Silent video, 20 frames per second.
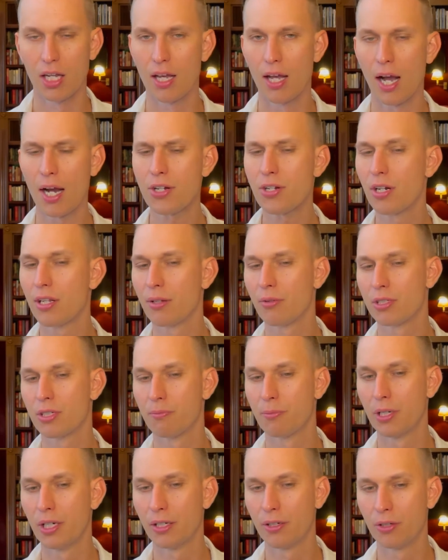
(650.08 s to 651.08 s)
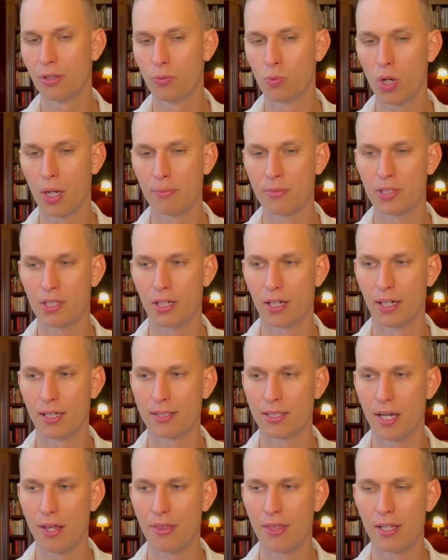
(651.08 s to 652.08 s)
Actually, there was a pretty good
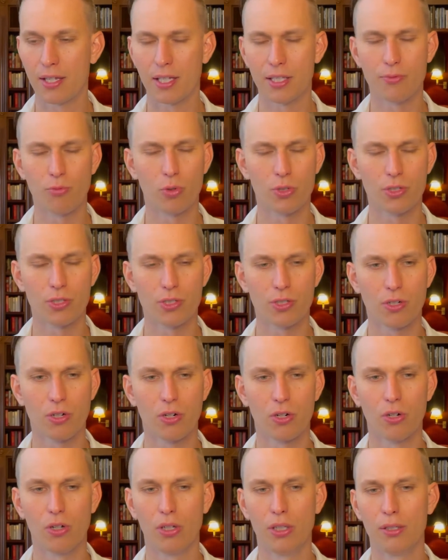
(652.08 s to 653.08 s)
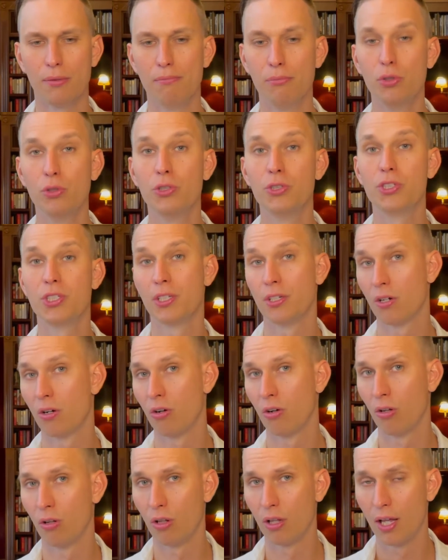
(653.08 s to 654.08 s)
website, I think it was called Boots and
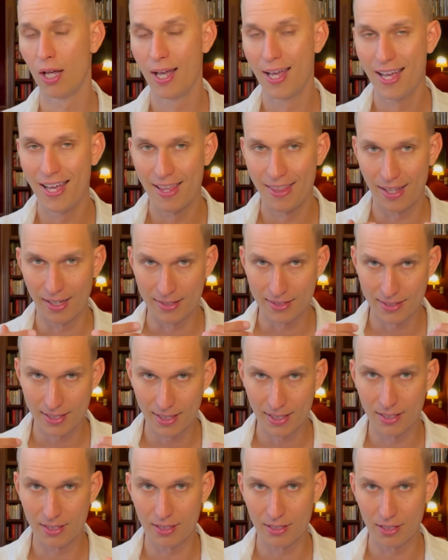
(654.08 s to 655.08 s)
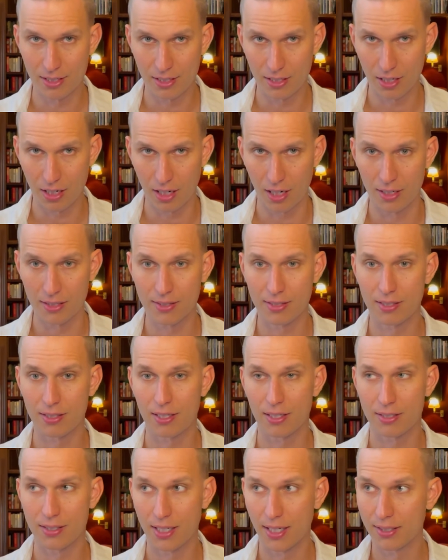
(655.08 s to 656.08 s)
All, that sent us
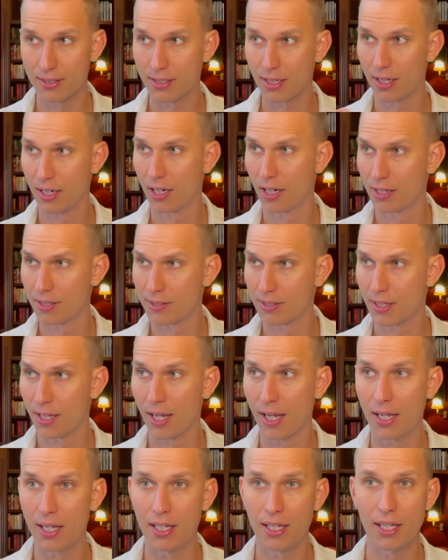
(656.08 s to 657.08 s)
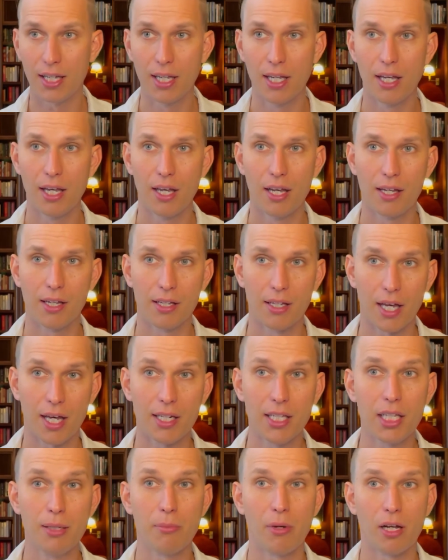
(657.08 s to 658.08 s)
an
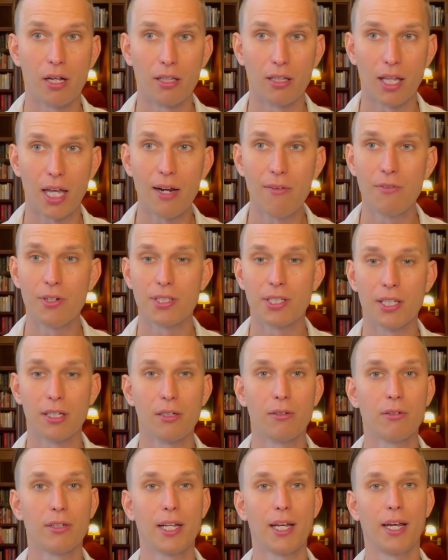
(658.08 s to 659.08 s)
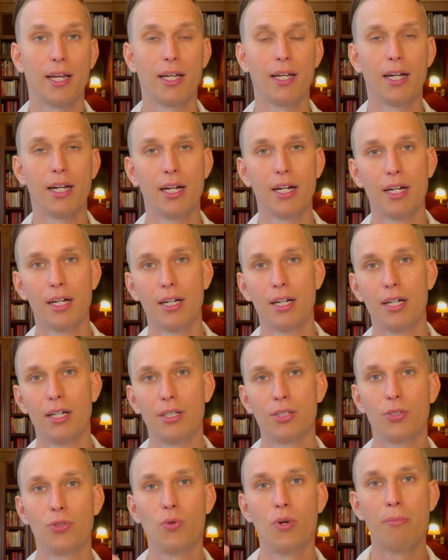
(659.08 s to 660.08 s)
email every single day
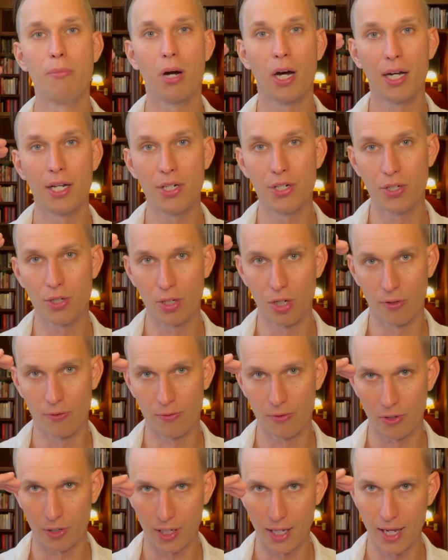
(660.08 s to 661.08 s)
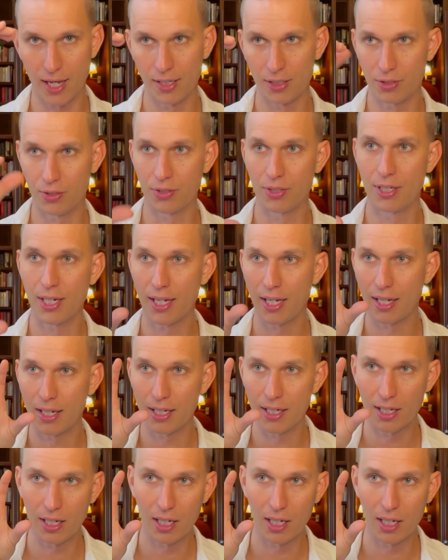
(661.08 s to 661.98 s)
to remind you of, okay, today